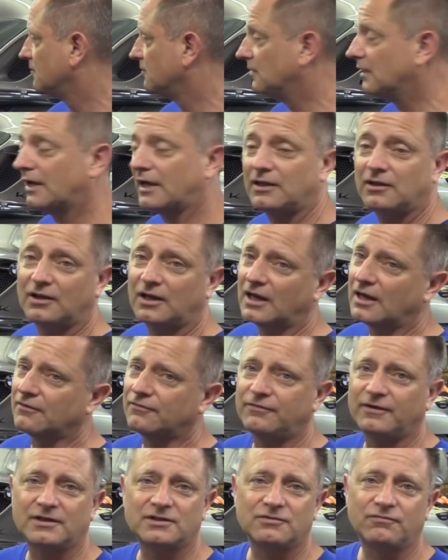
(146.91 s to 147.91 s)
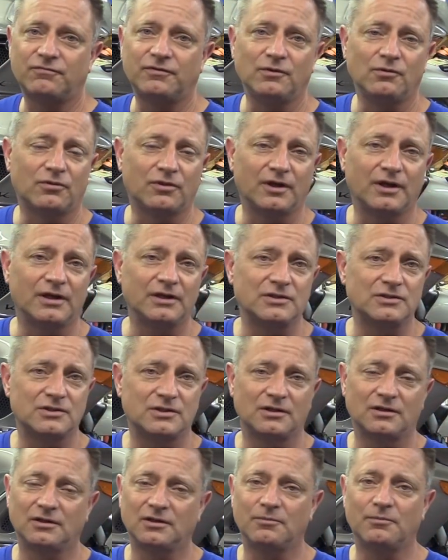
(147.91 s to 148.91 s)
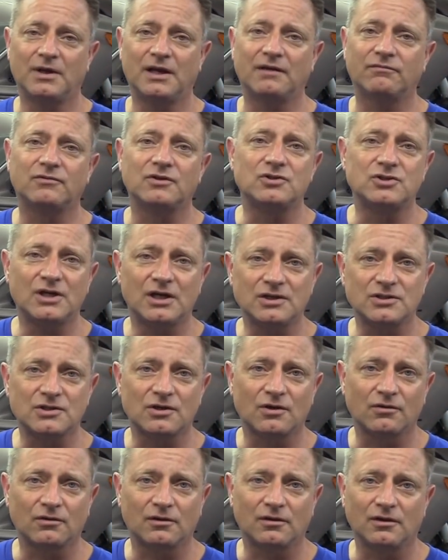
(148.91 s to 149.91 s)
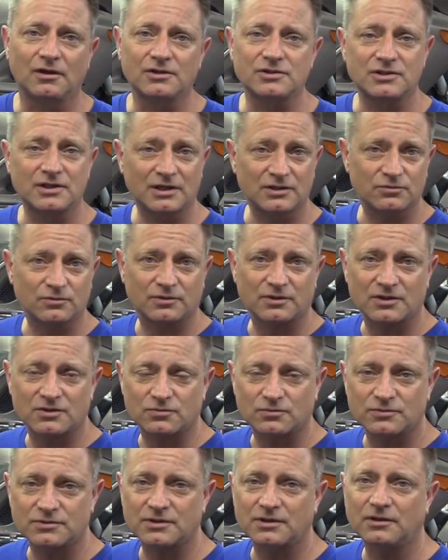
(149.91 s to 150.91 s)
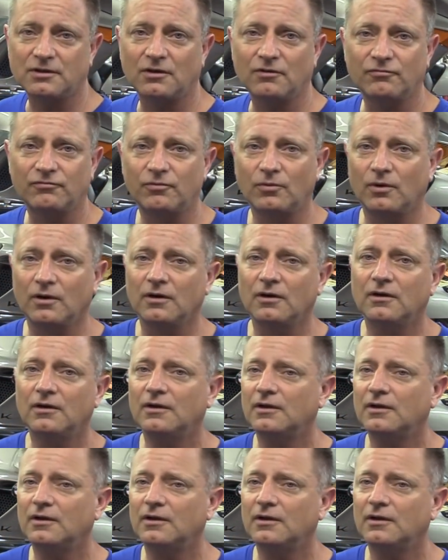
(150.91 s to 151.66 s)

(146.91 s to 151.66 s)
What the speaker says: Yeah, you got to fix a few things. You may have to change out a clutch. That's what this one's in here for.